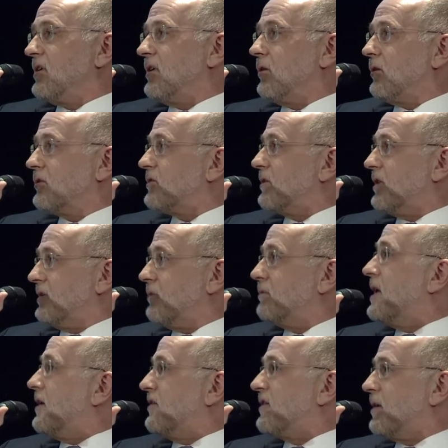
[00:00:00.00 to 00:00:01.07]
also in the
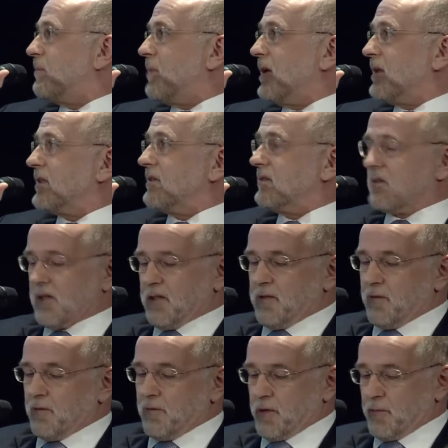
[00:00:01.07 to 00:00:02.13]
real estate markets in
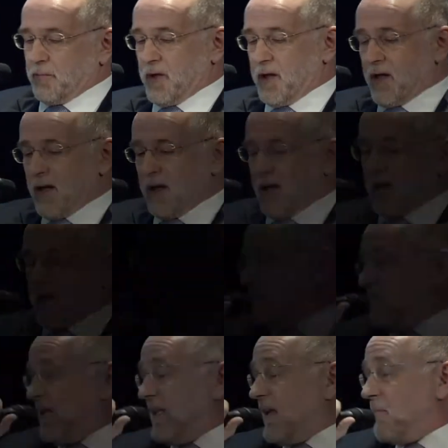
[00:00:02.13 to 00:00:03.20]
Europe.
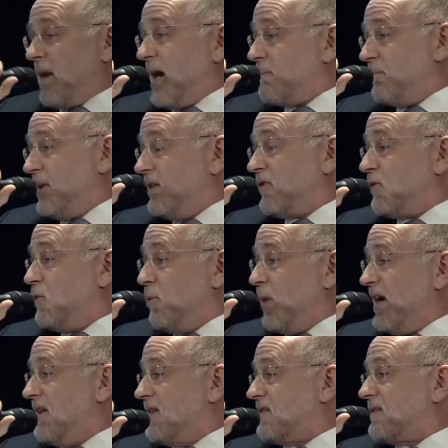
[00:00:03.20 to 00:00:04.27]
There might be two
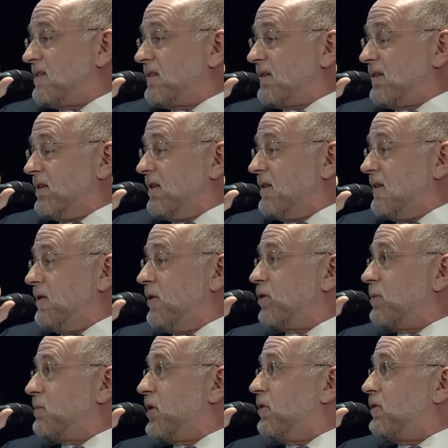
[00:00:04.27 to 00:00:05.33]
ways
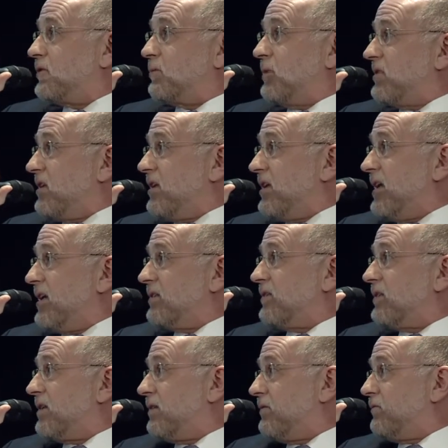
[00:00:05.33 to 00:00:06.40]
Europe goes within the
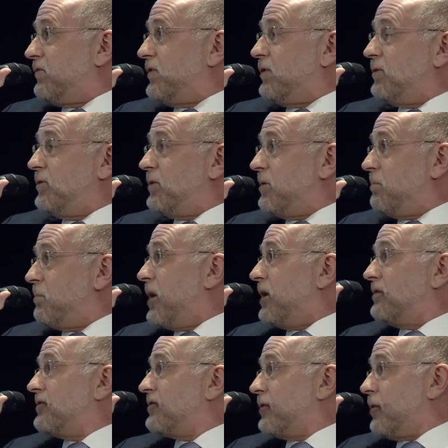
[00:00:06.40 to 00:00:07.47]
next few
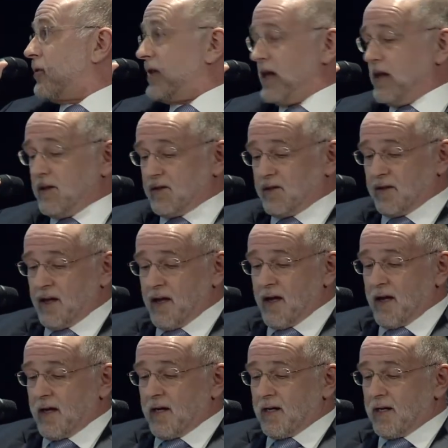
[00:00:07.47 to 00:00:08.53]
months or years.
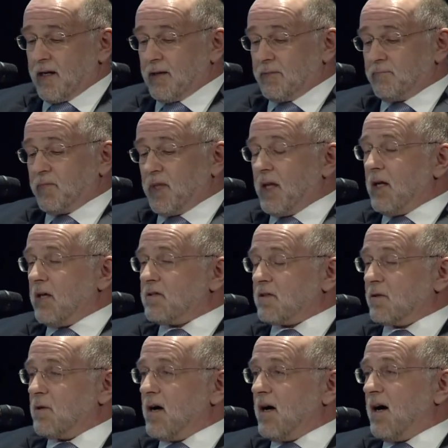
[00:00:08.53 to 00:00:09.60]

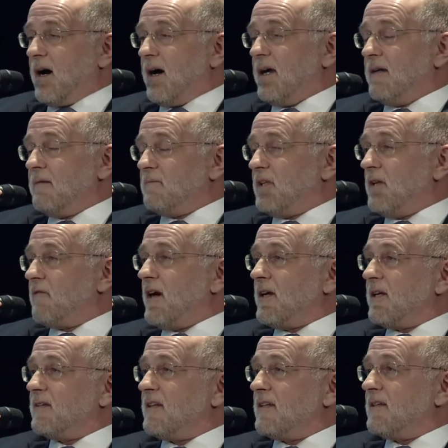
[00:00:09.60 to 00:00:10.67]
So I
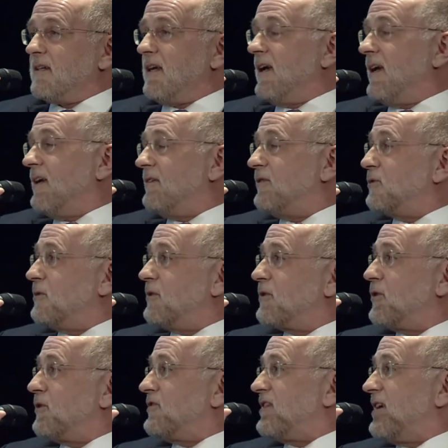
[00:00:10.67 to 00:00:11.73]
divided that into a
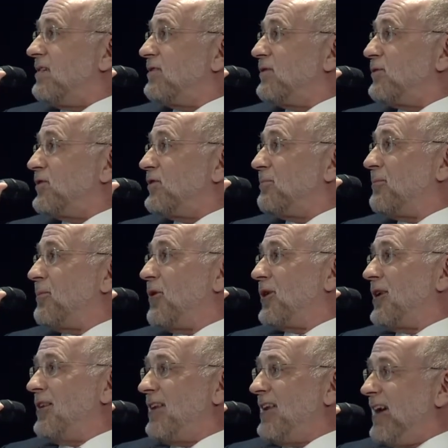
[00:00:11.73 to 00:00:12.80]
consensus
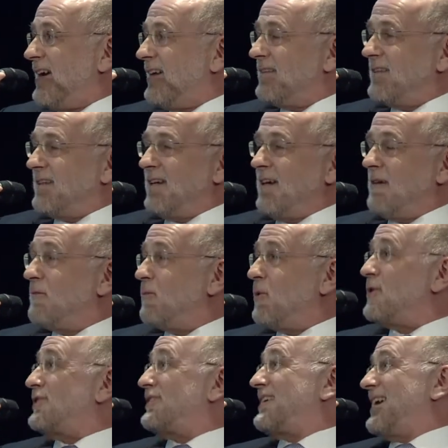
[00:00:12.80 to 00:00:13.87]
model and a
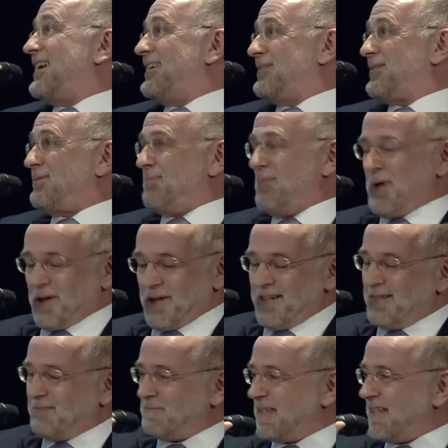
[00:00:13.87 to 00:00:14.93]
worst case model.